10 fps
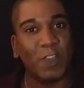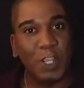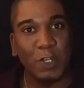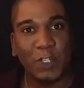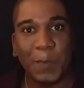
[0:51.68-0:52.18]
your
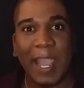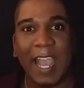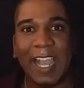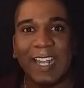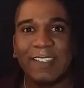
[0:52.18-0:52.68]
YouTube
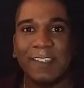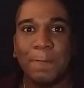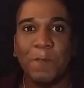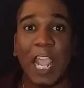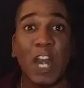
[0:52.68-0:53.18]

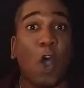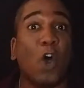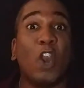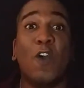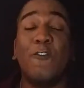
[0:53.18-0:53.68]
ads and
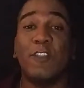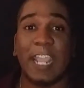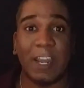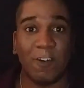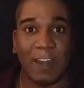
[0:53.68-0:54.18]
all over
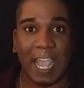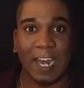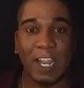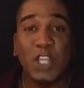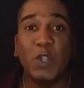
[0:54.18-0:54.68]
the
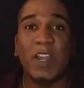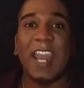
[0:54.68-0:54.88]
internet. You